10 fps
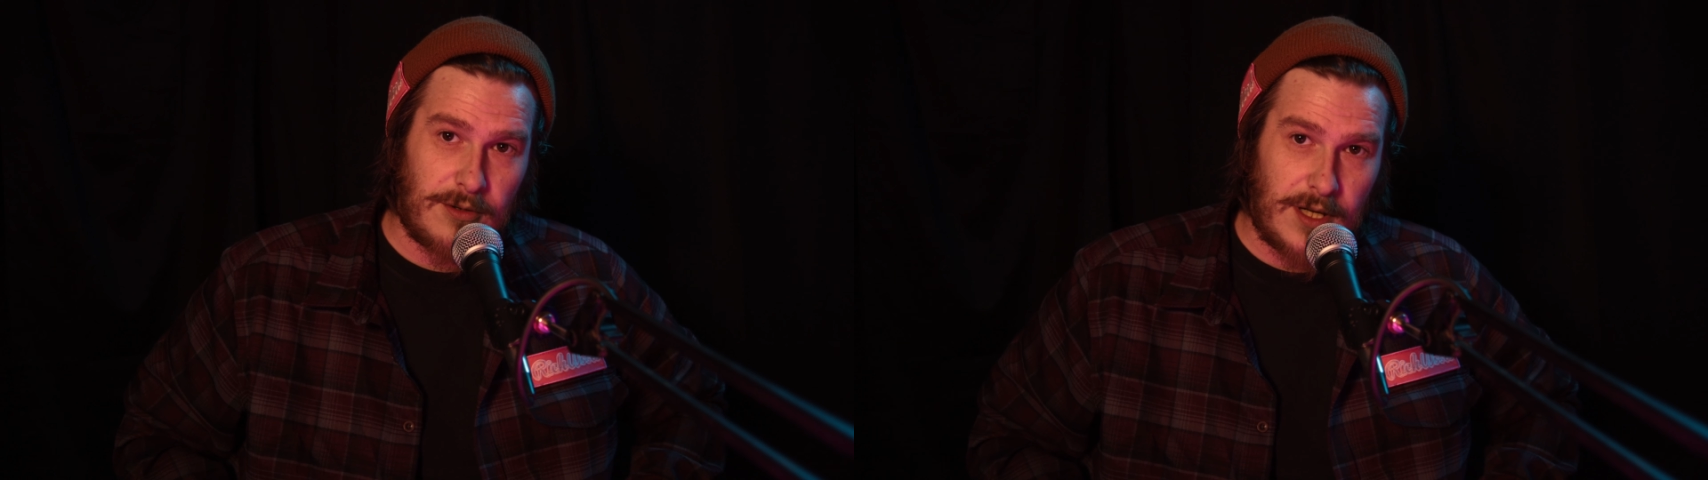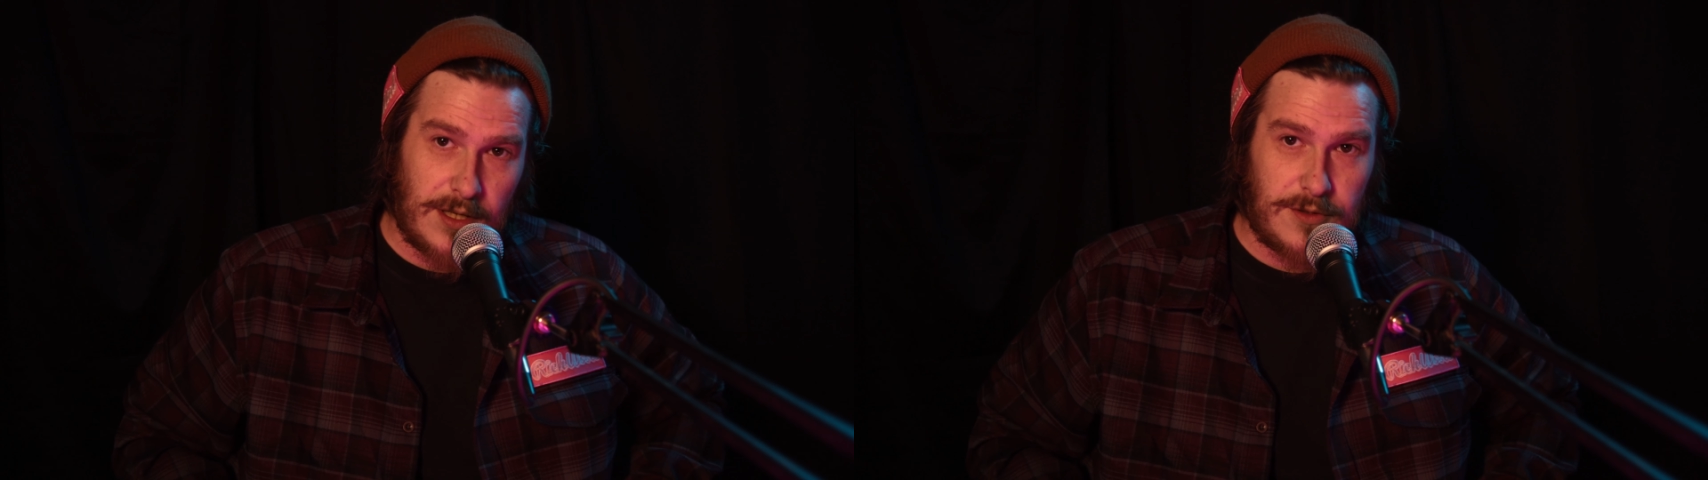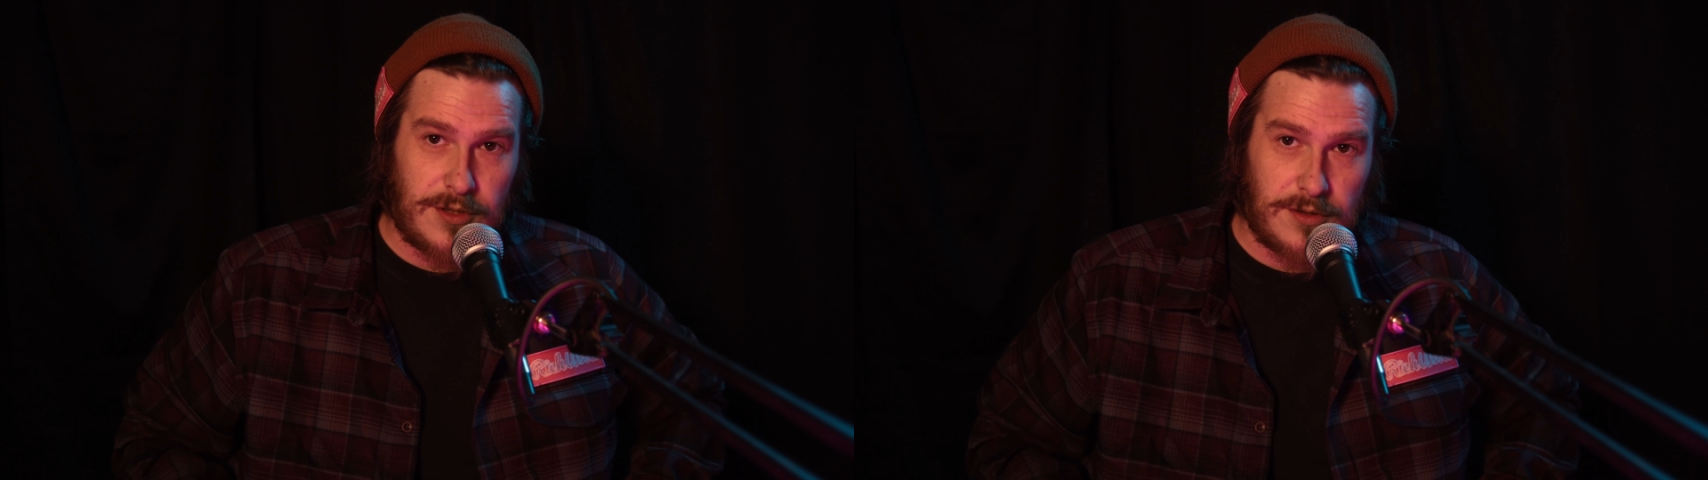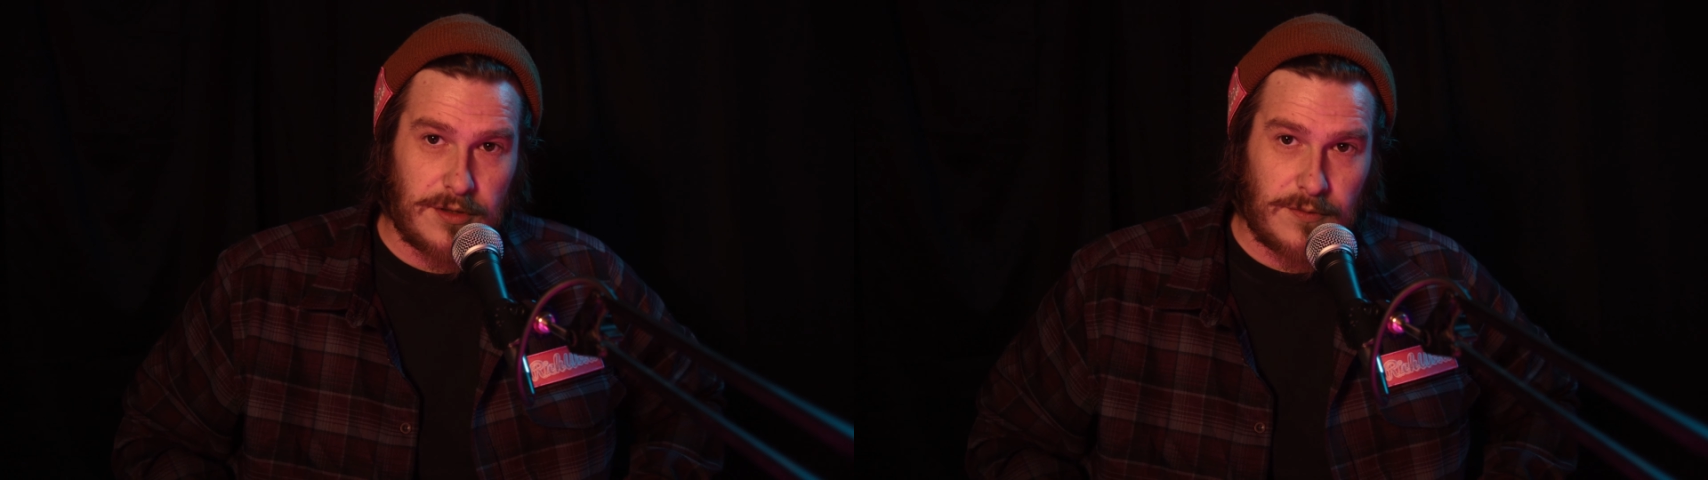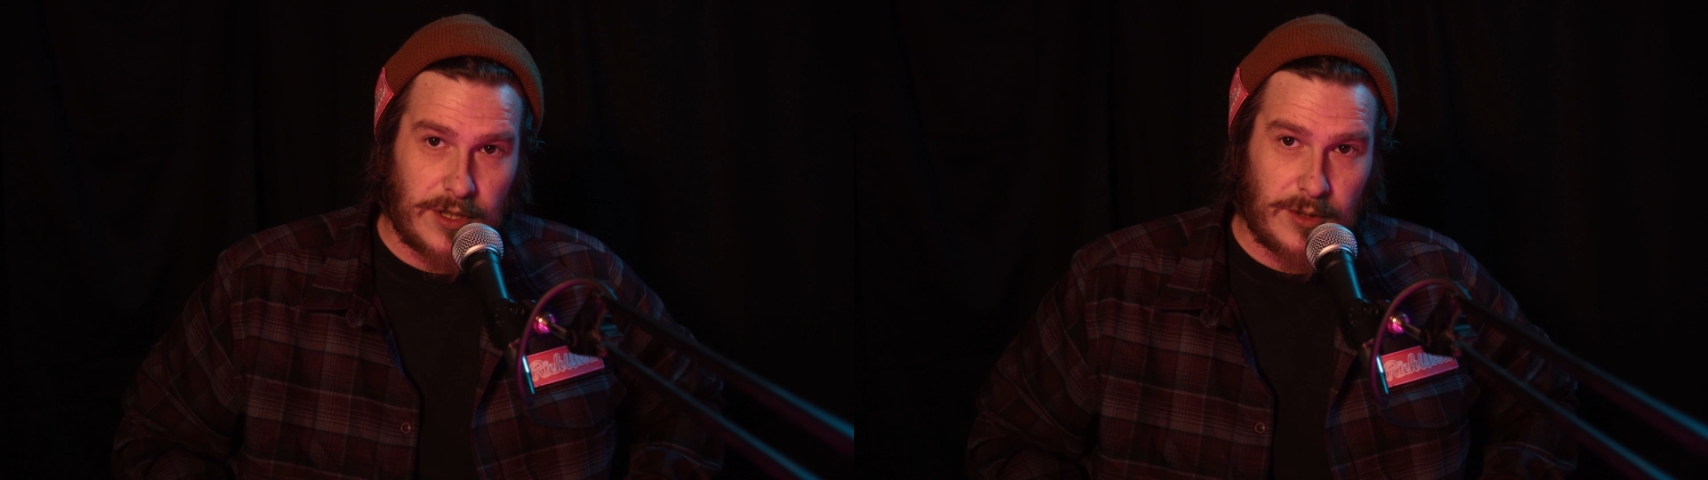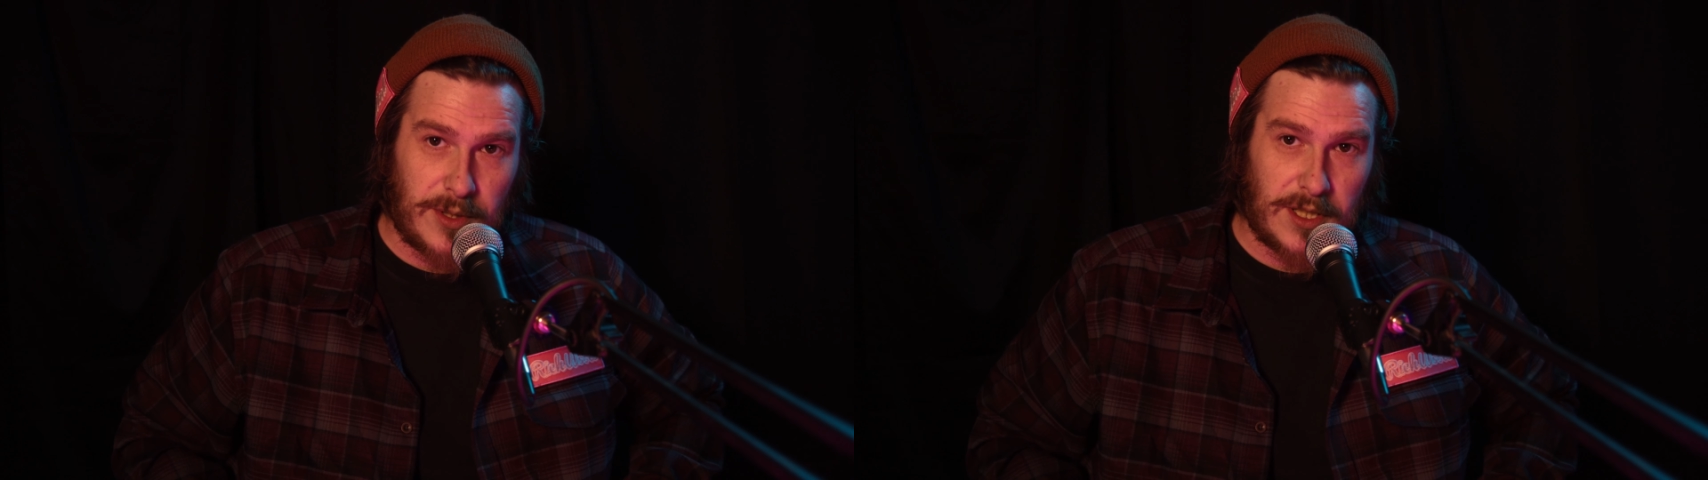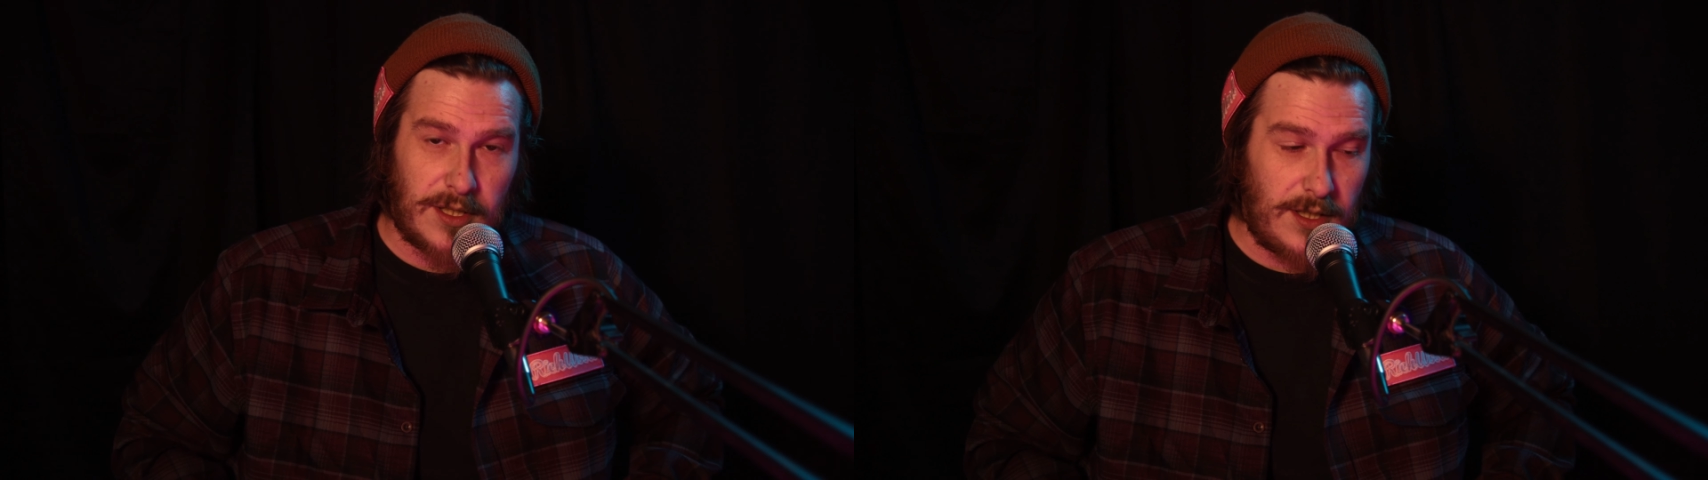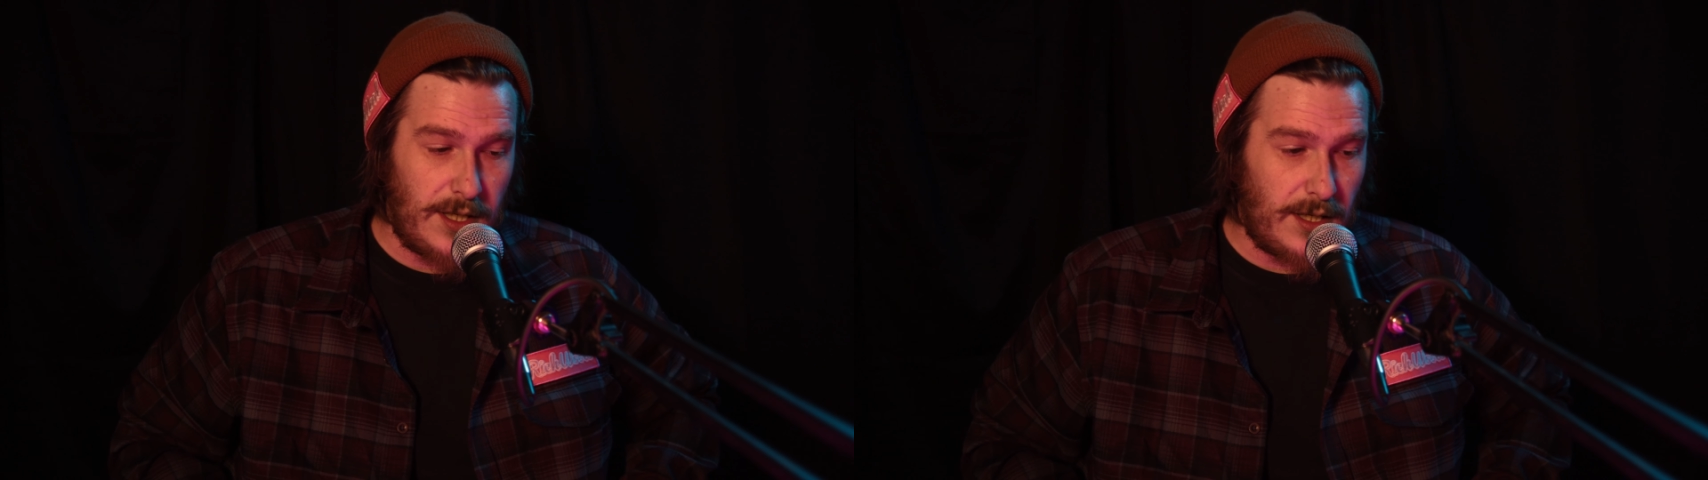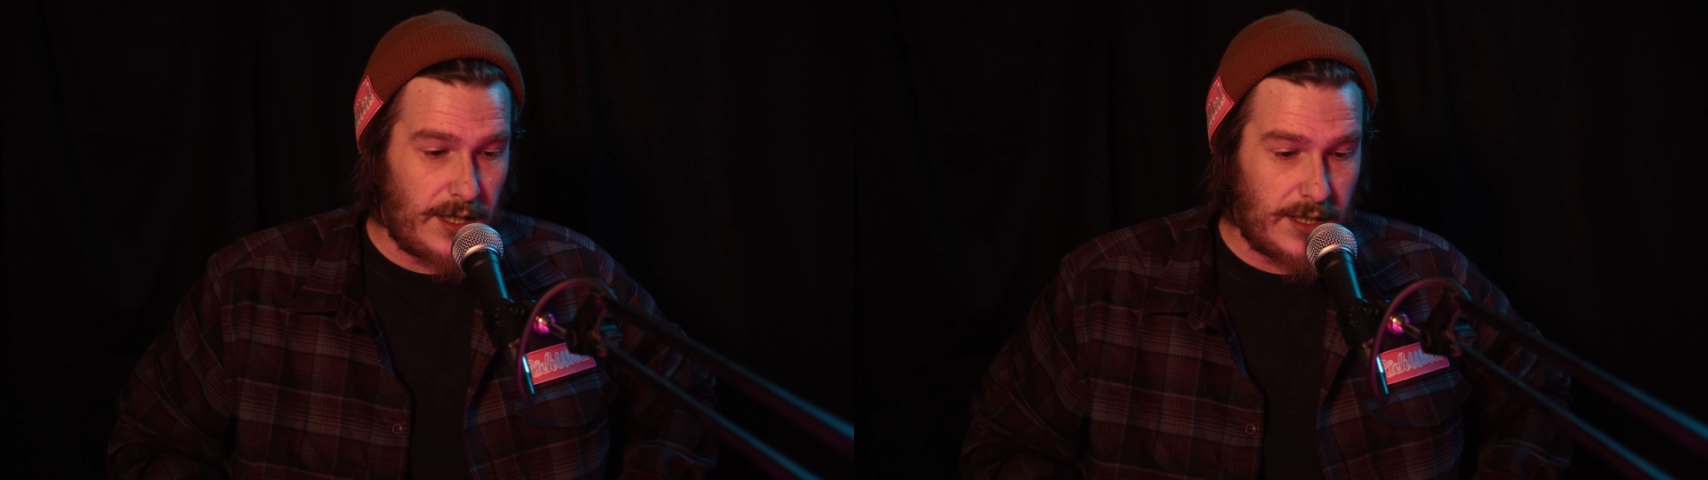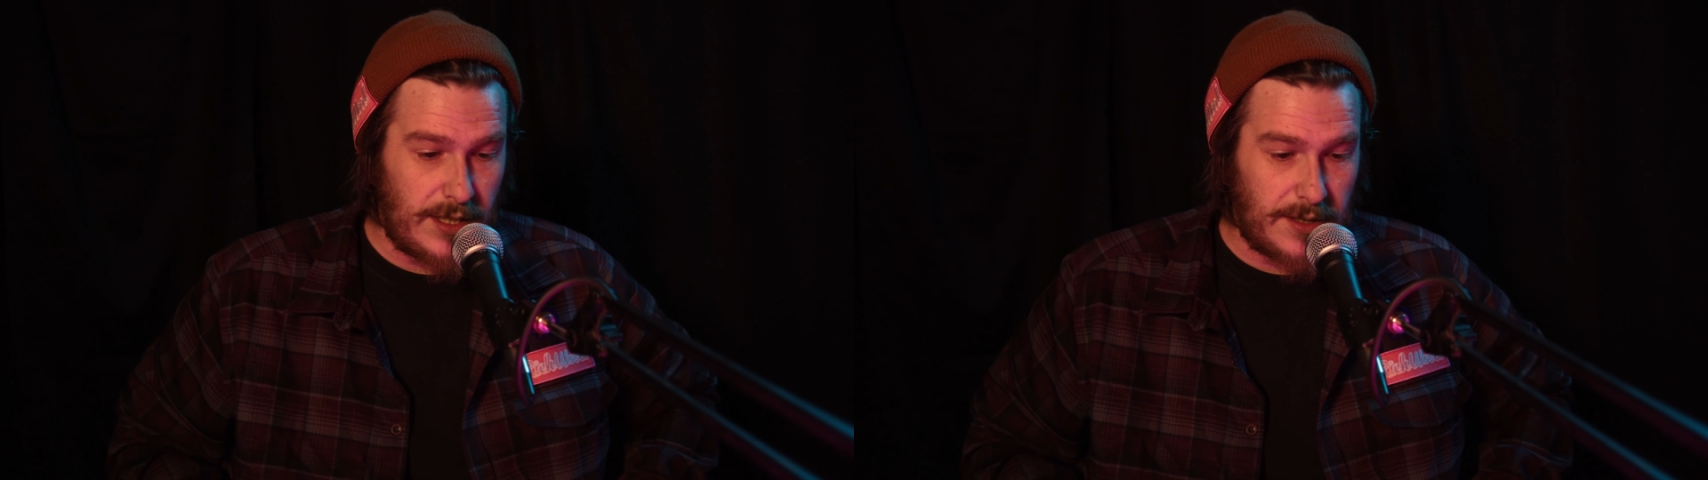creative juices flowing
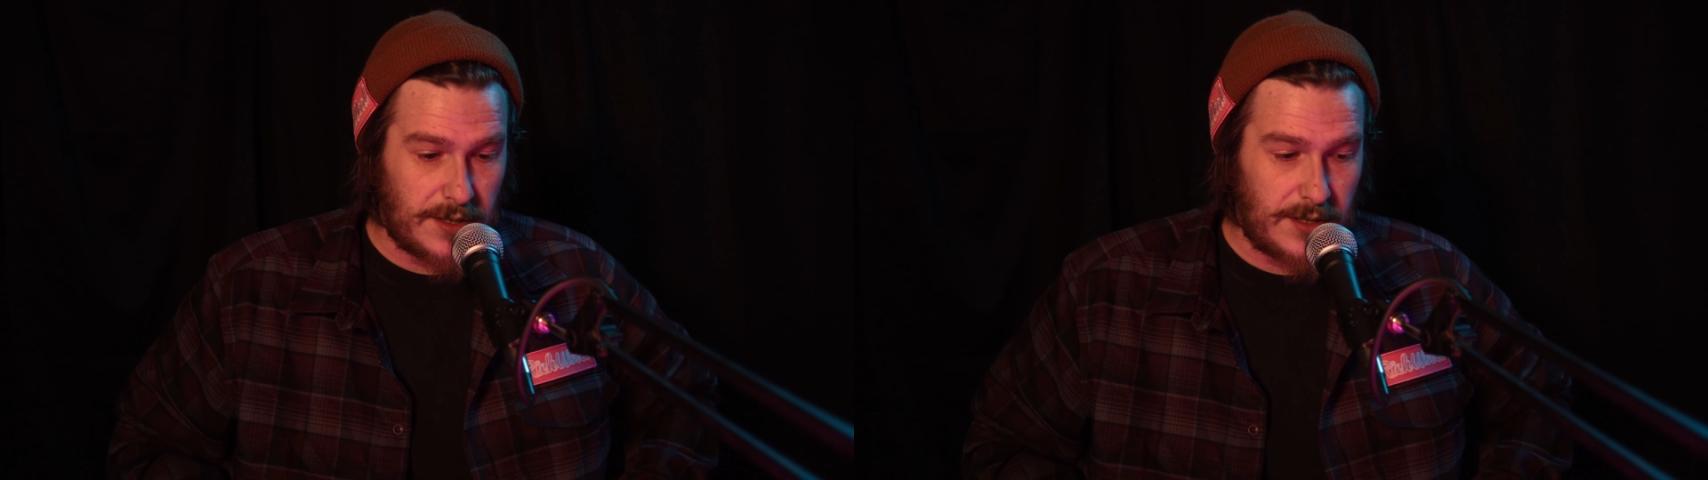on